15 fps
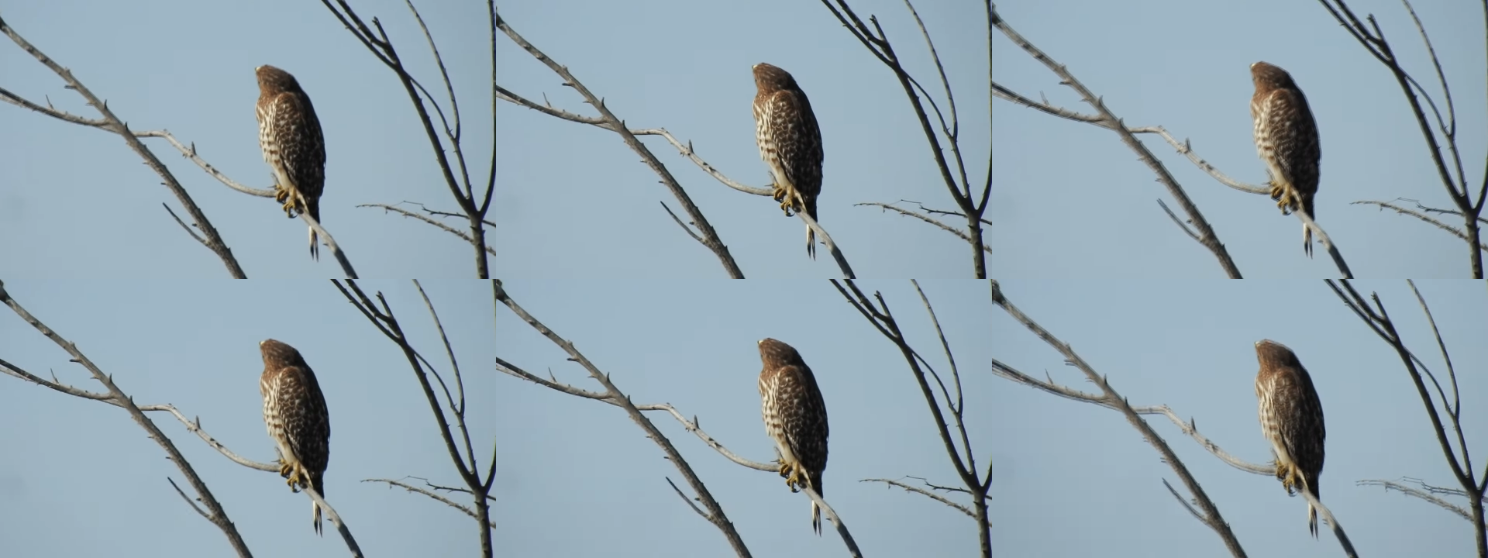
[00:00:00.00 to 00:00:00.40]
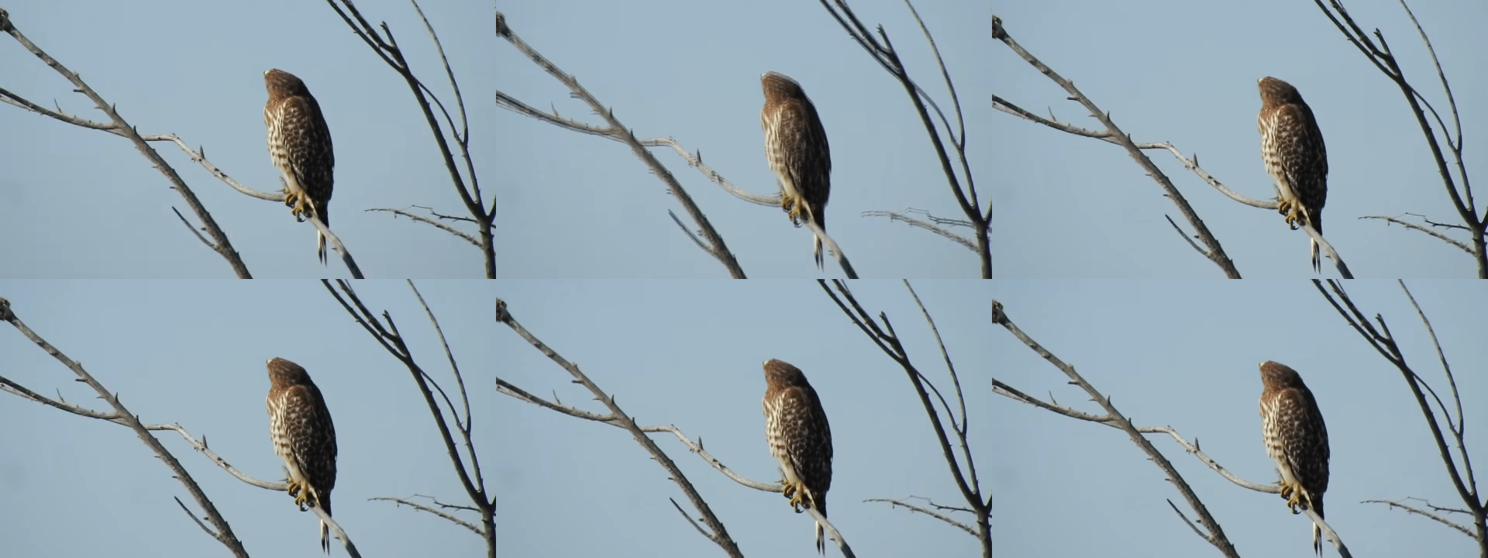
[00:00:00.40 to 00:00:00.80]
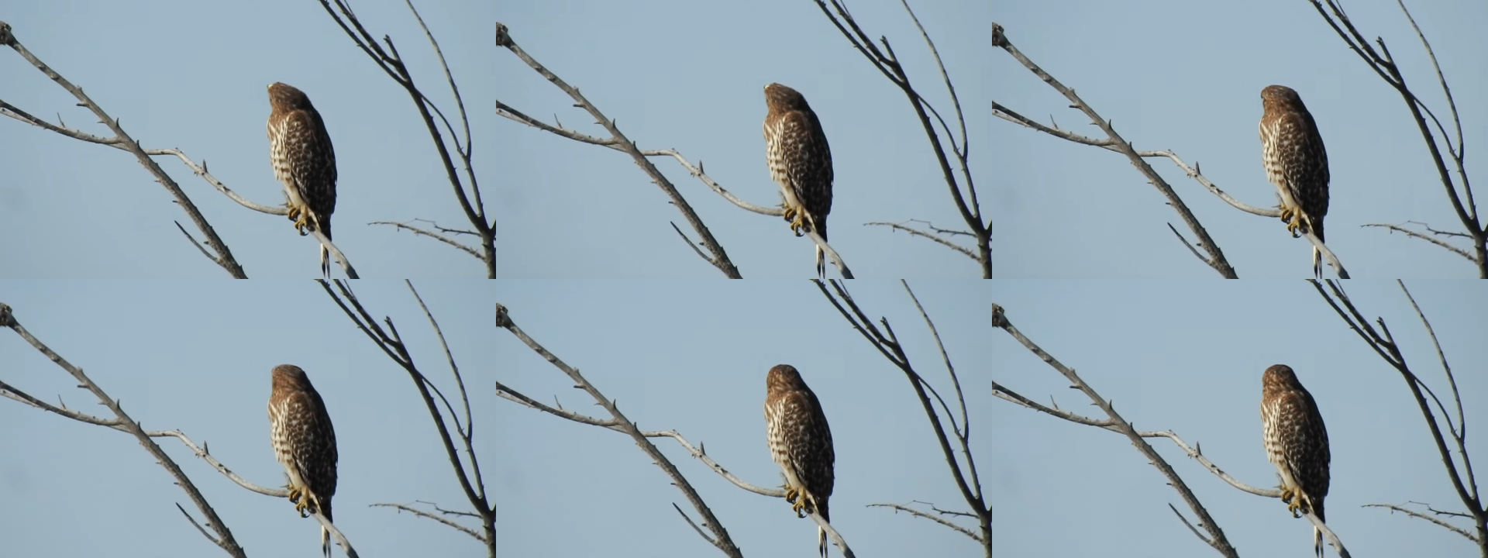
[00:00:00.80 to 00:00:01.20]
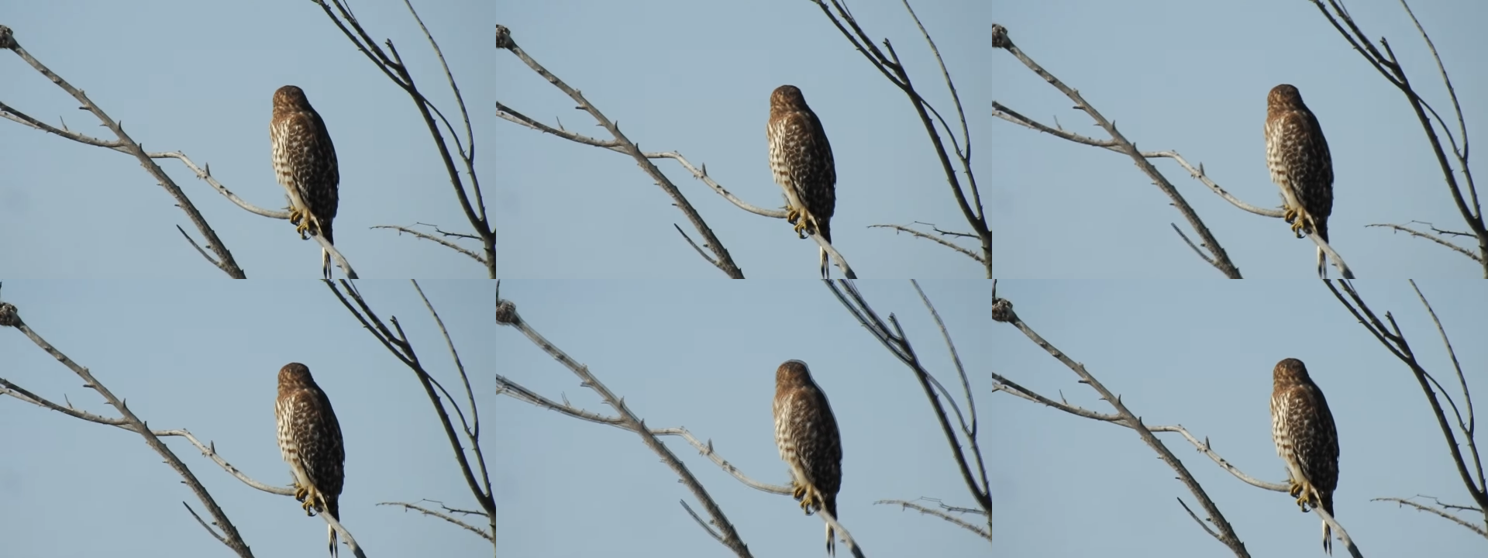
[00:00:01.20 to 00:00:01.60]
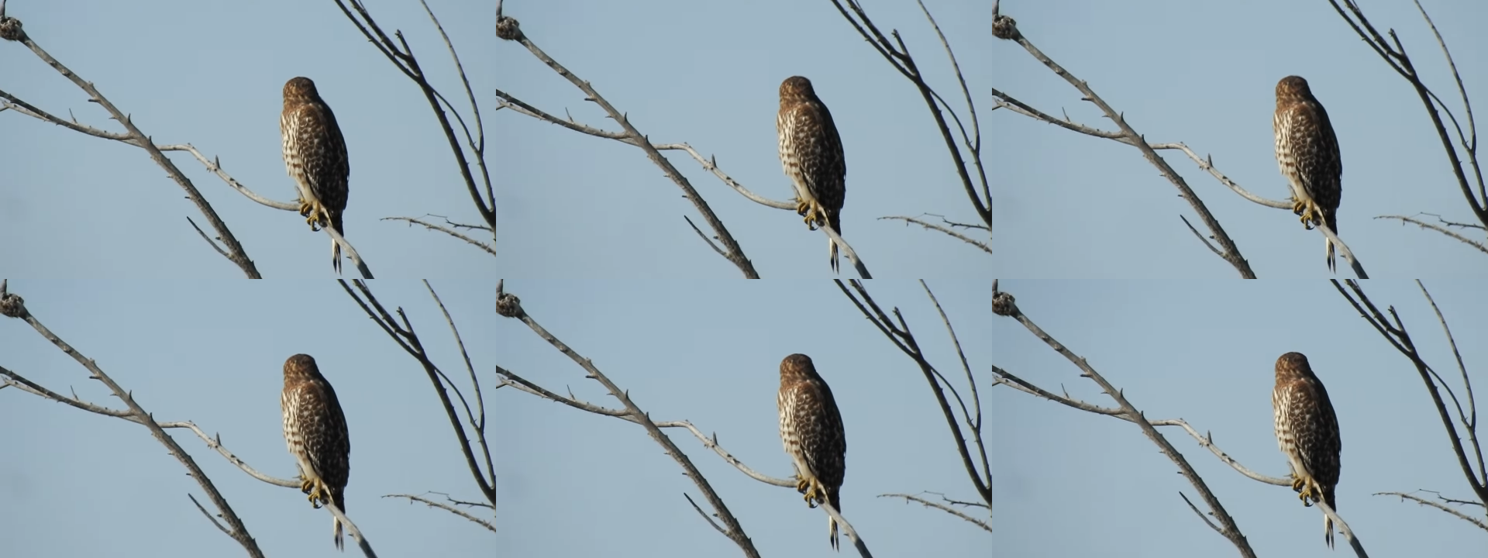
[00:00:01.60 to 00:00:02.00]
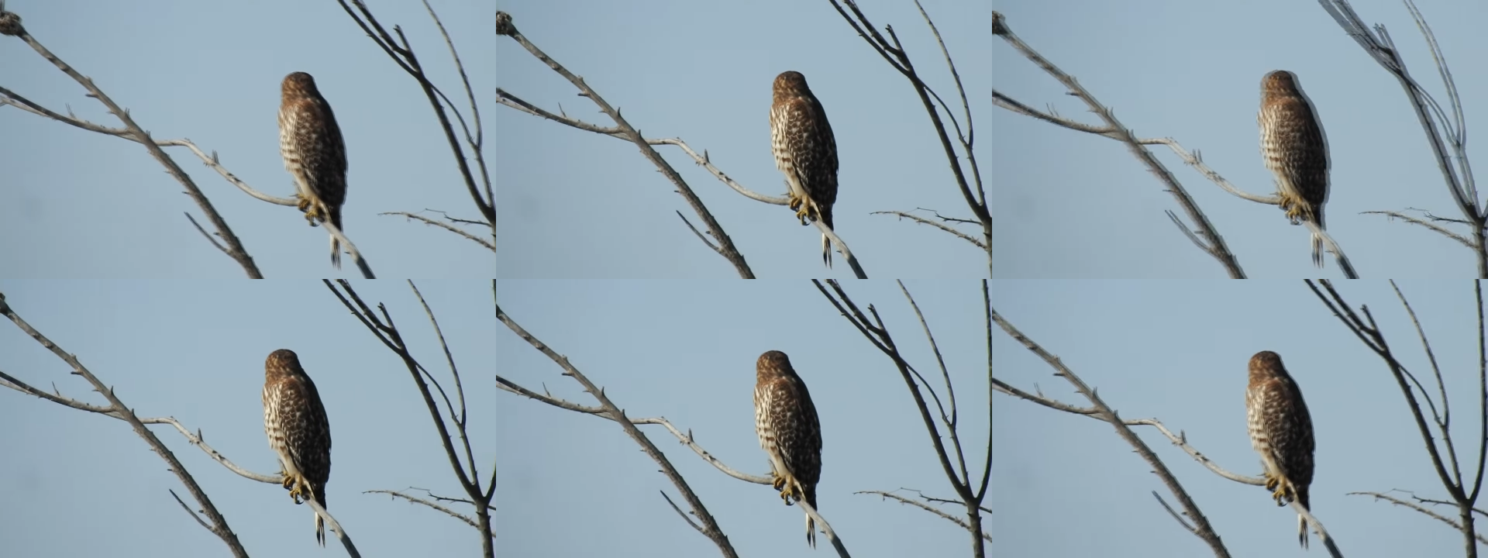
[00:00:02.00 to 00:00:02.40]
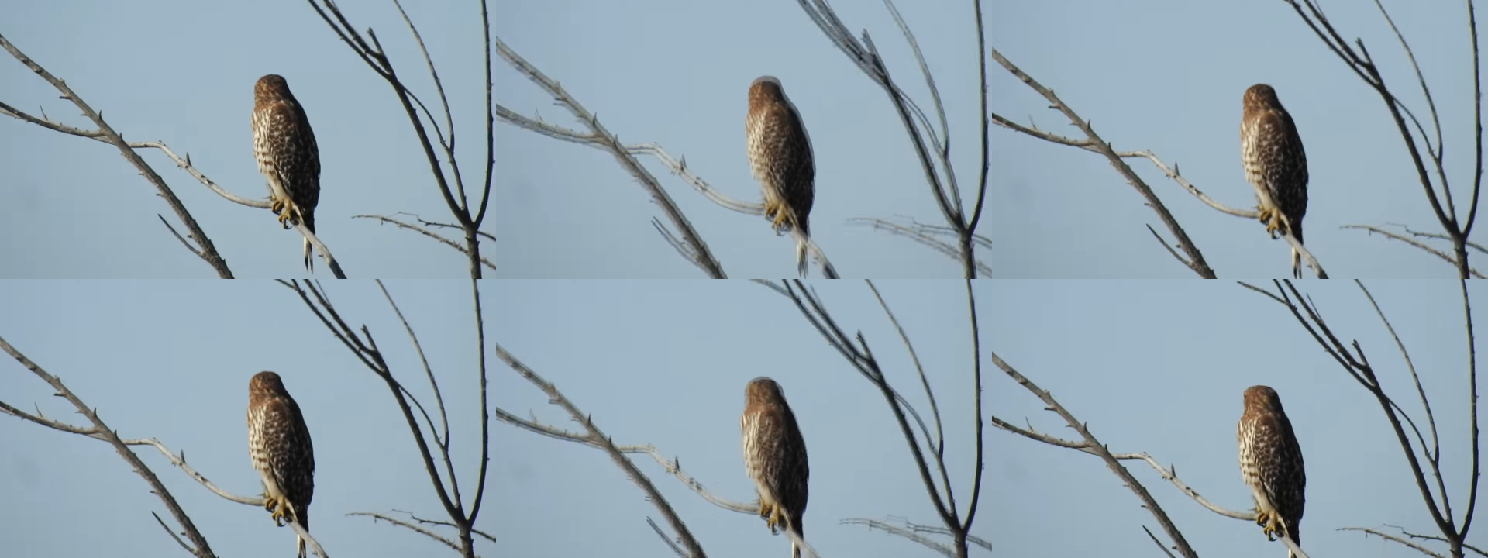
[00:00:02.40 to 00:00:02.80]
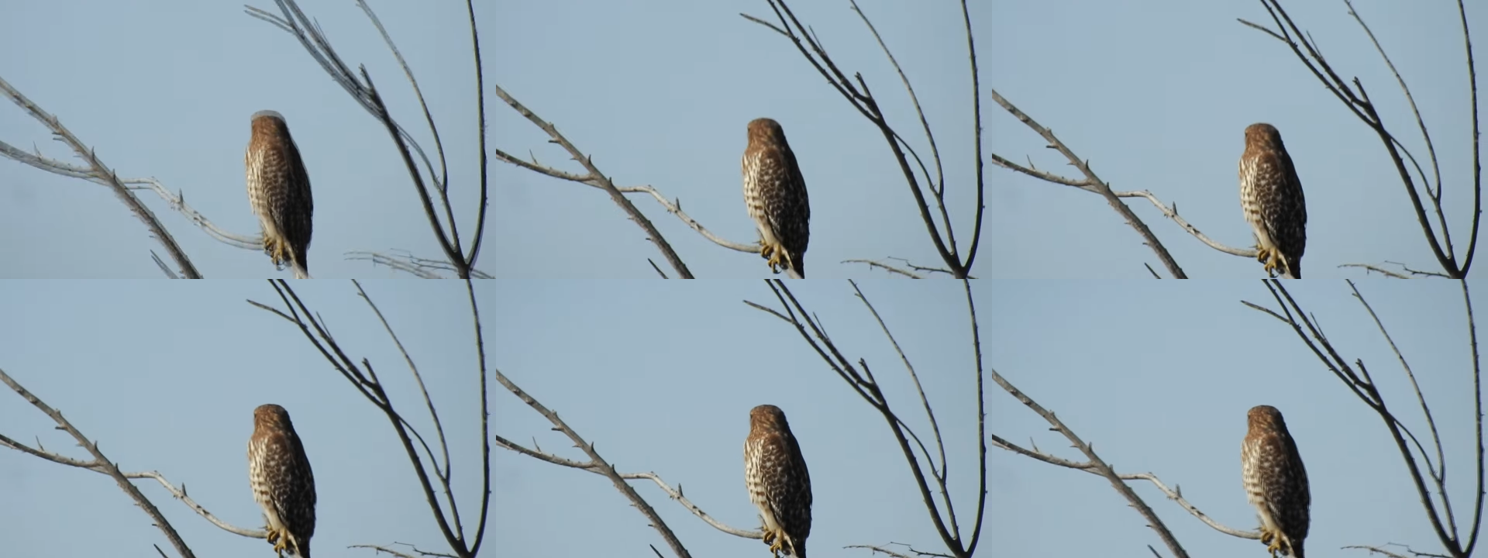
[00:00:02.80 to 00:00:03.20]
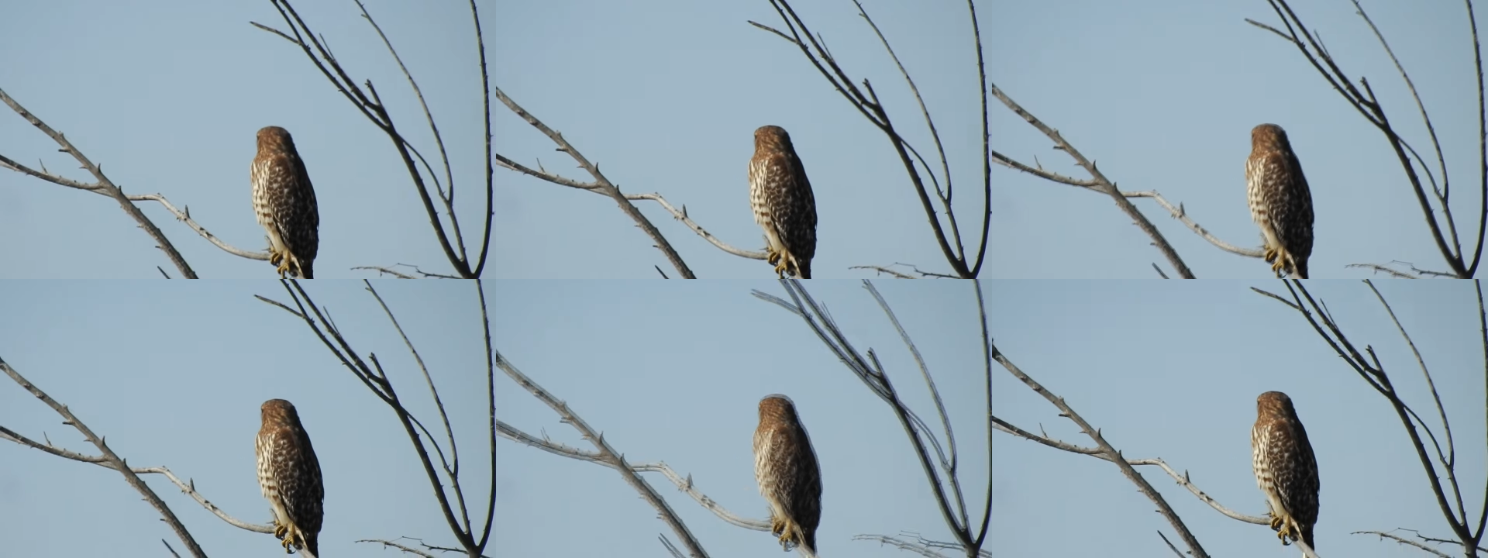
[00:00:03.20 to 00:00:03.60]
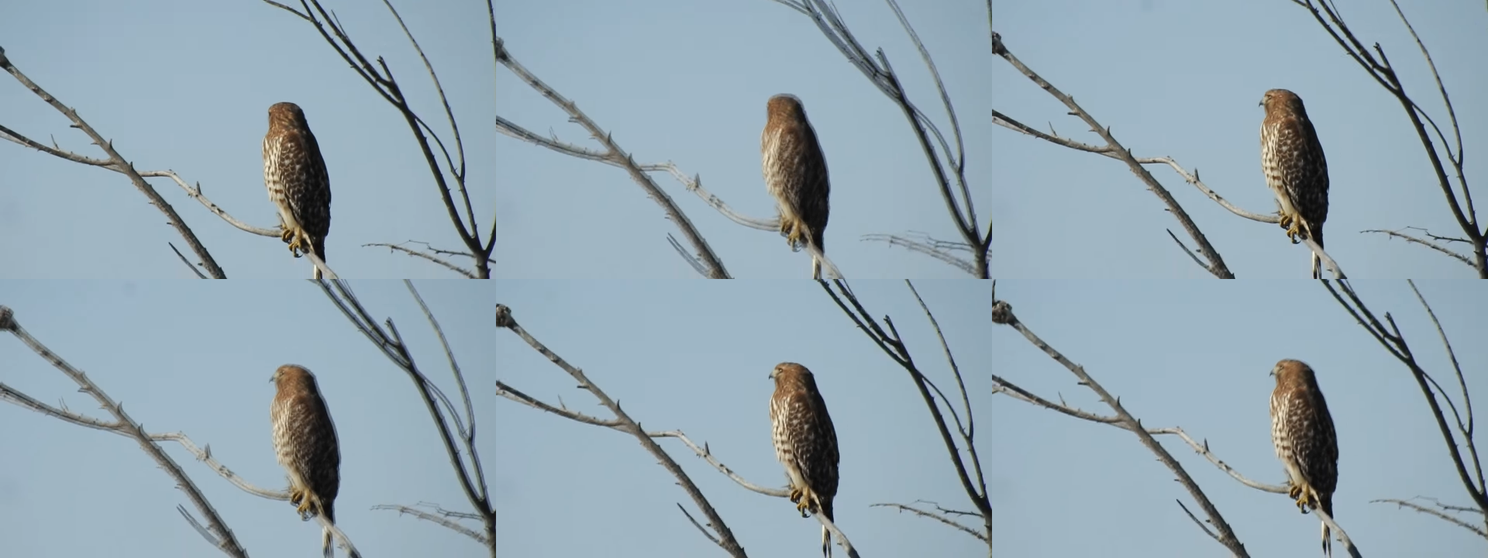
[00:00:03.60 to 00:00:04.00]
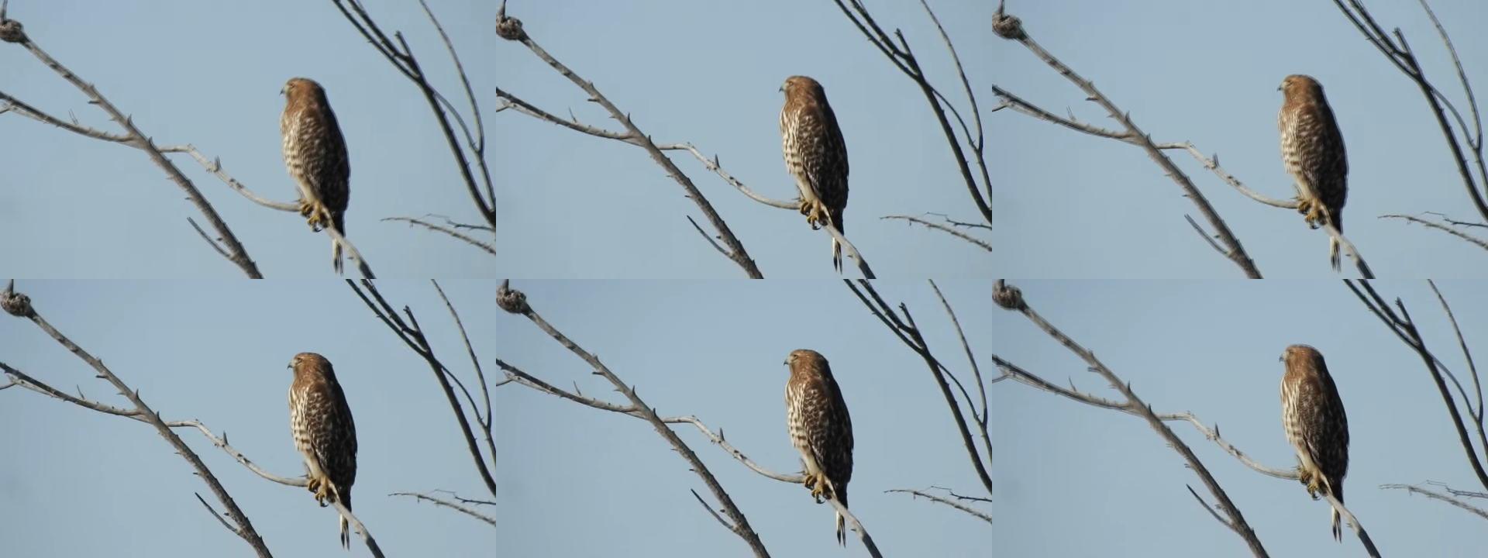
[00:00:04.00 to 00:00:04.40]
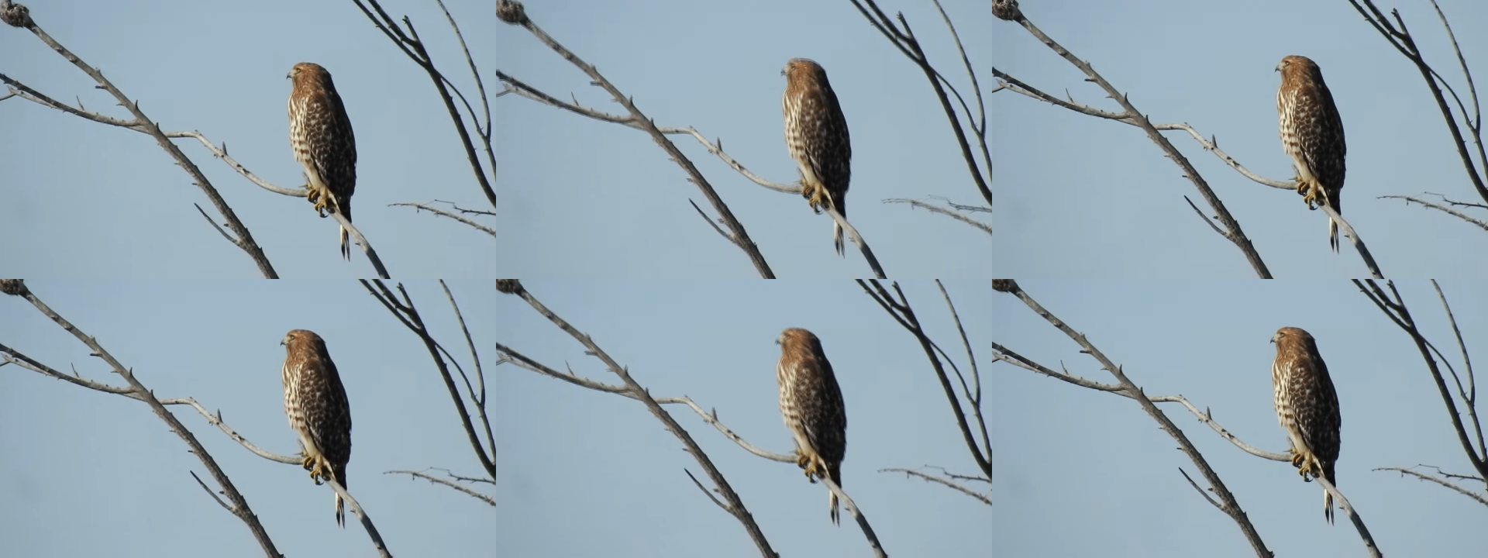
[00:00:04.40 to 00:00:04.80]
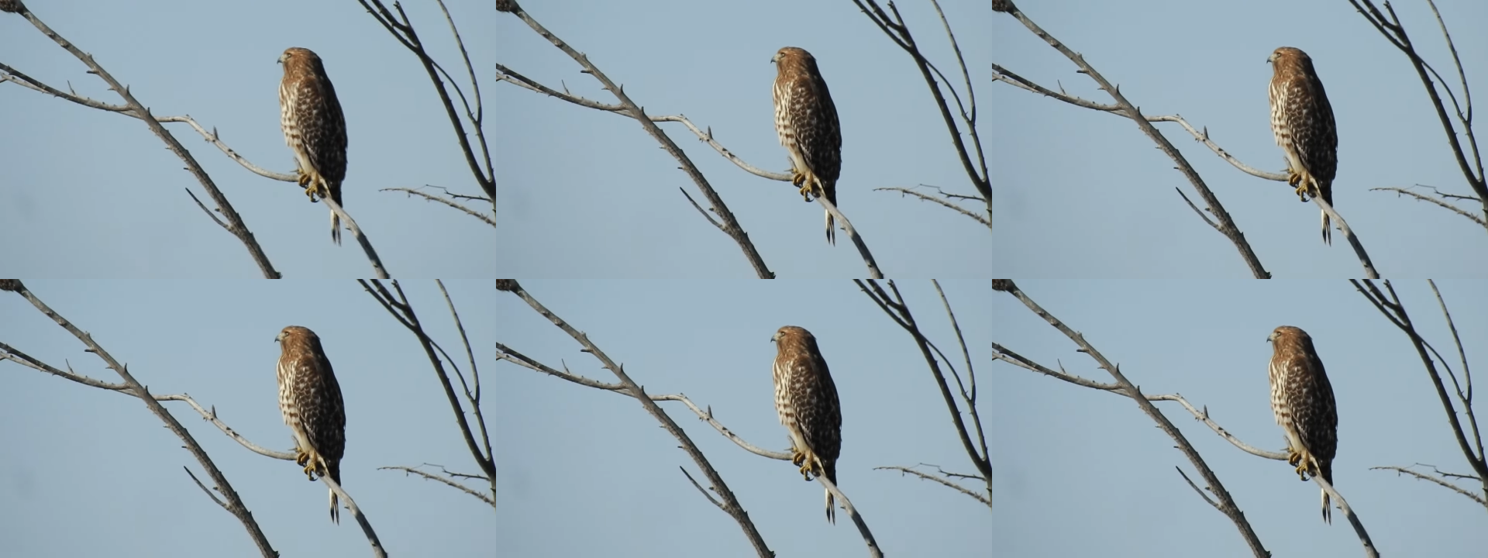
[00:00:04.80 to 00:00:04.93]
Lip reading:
Nobody's mouth can be seen.